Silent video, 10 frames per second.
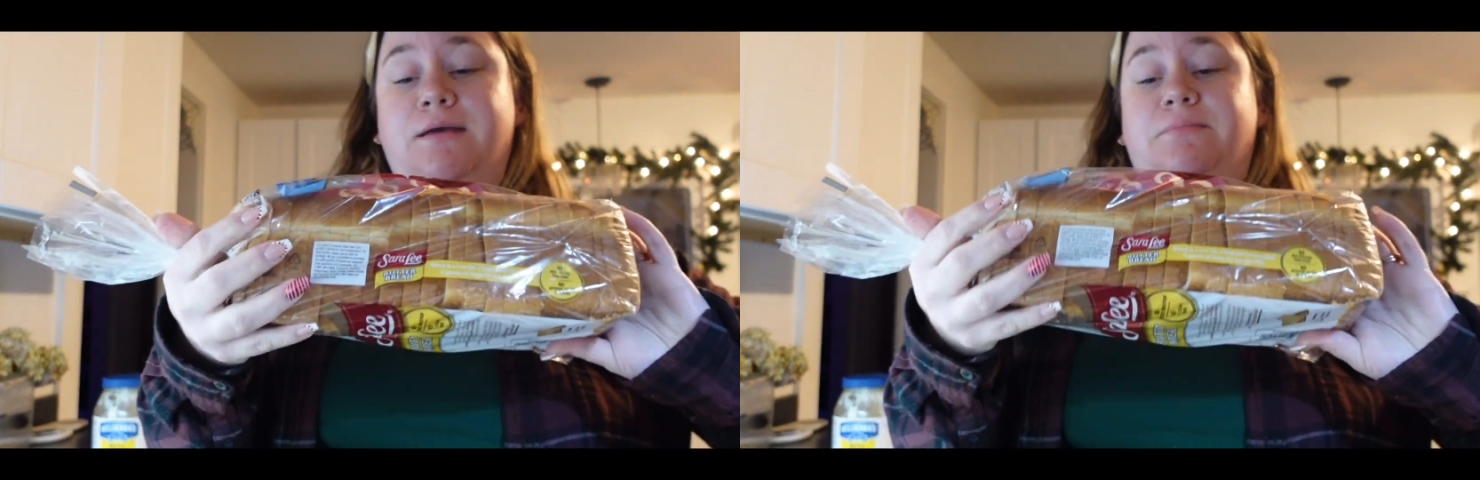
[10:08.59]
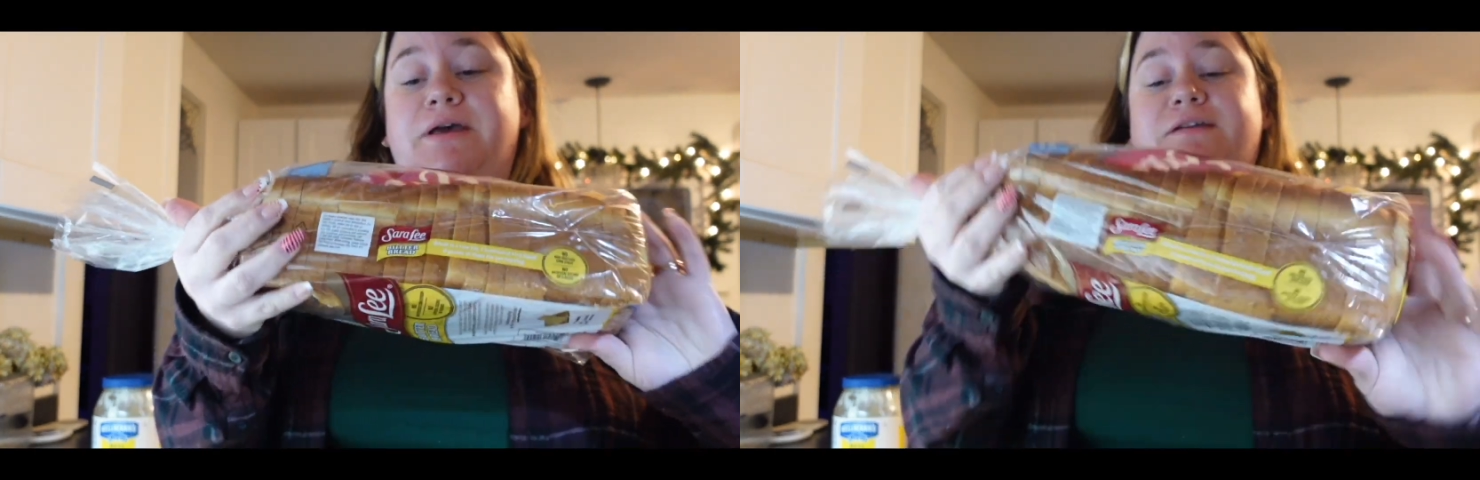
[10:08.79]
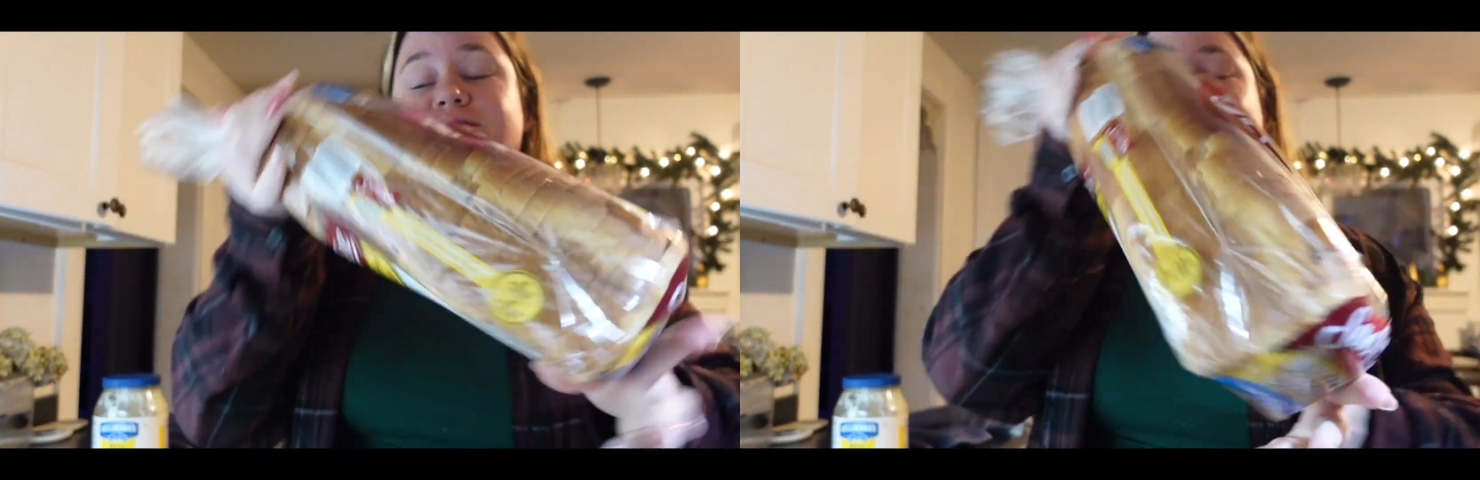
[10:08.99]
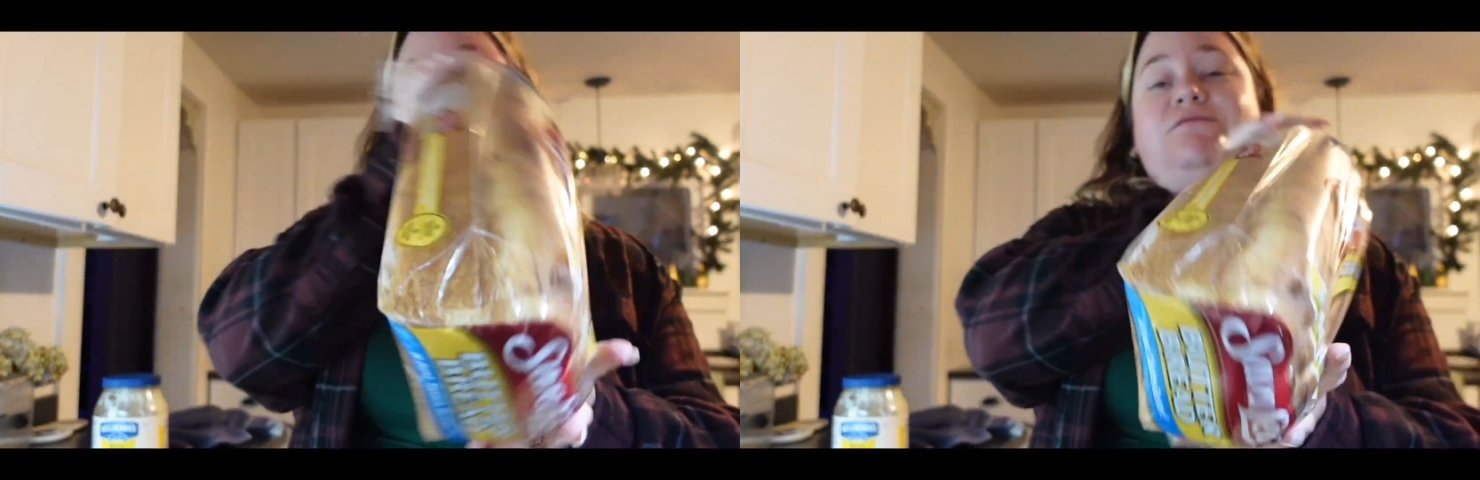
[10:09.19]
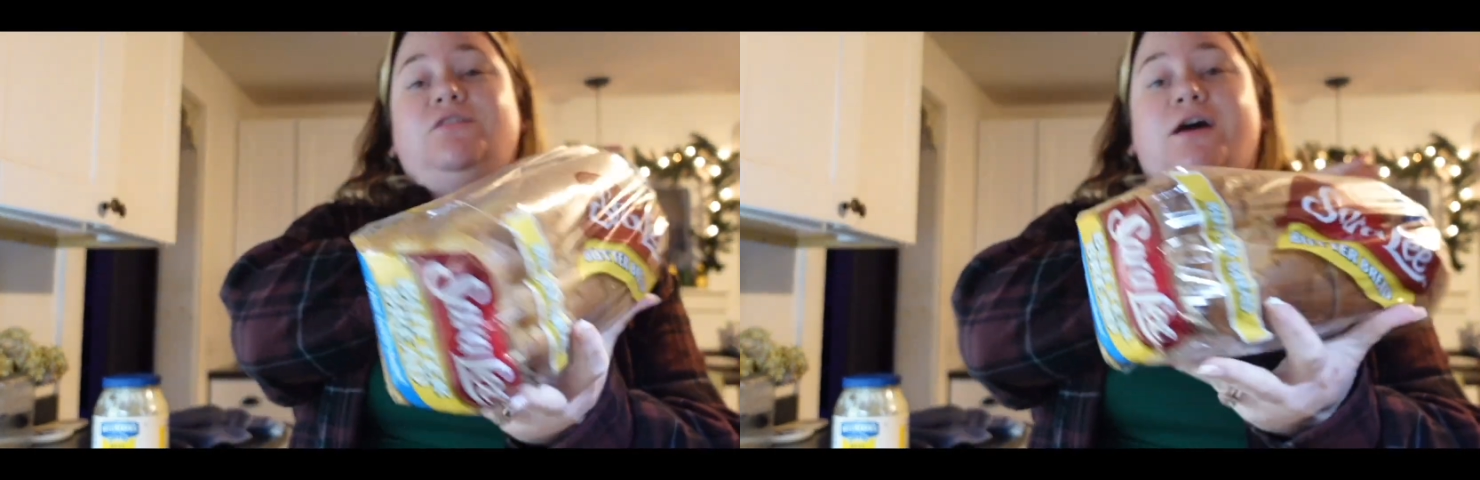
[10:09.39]
but if you
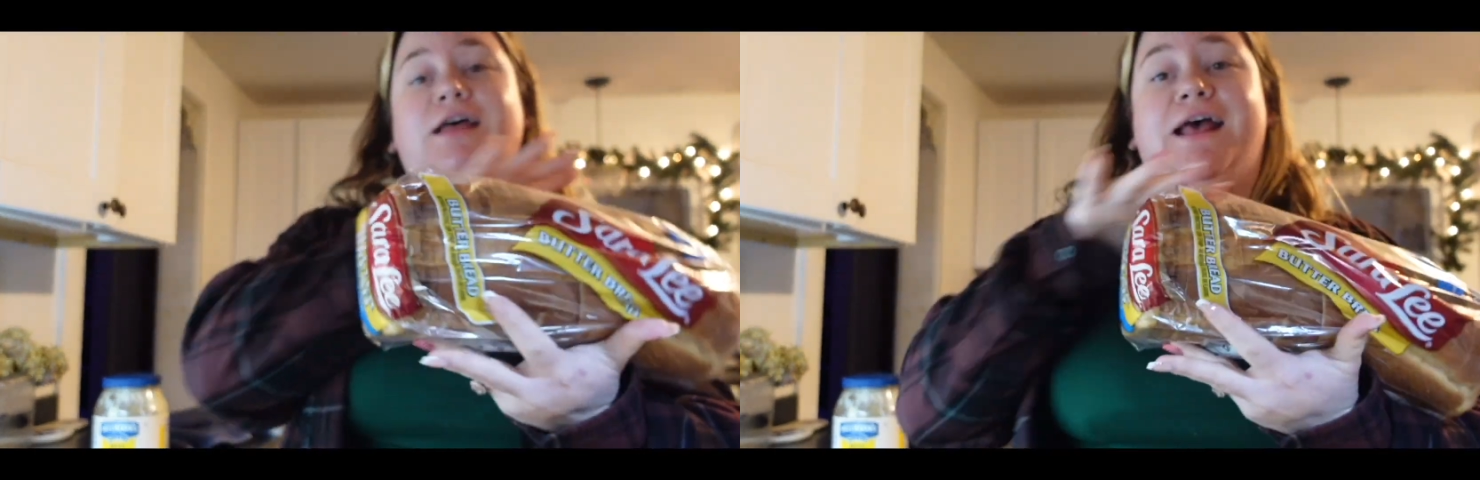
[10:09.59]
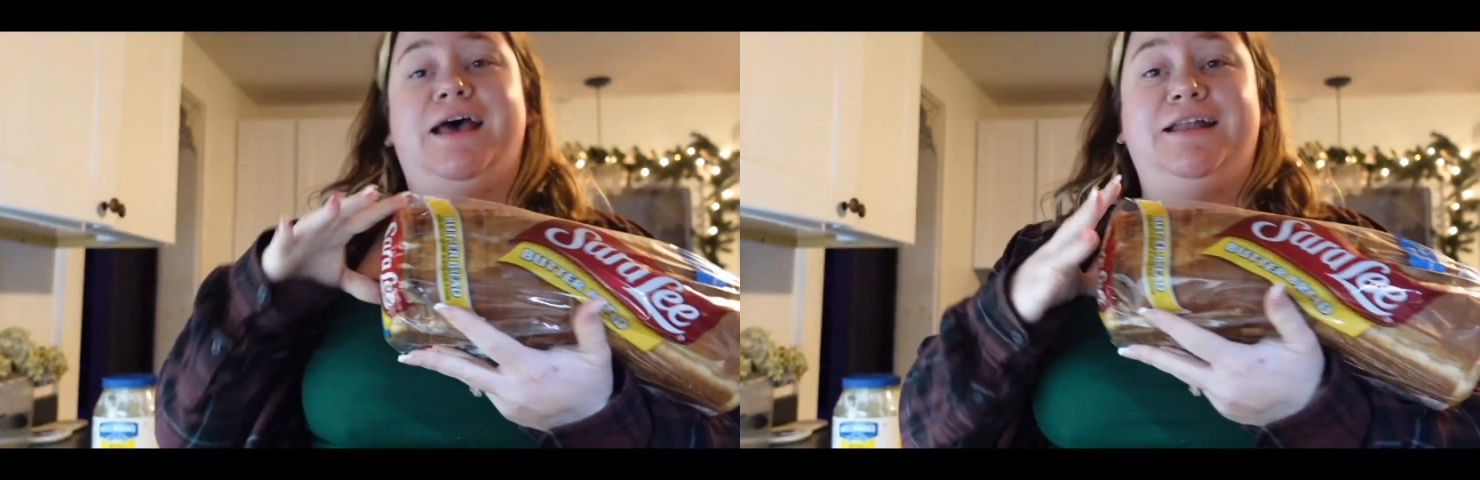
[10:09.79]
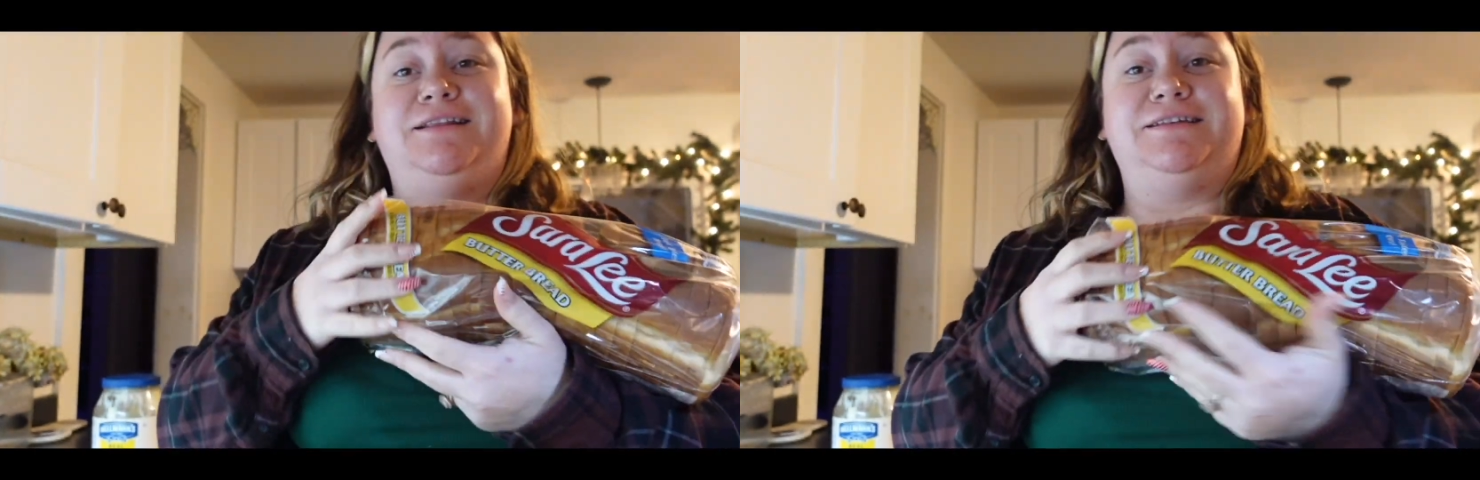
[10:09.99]
have not had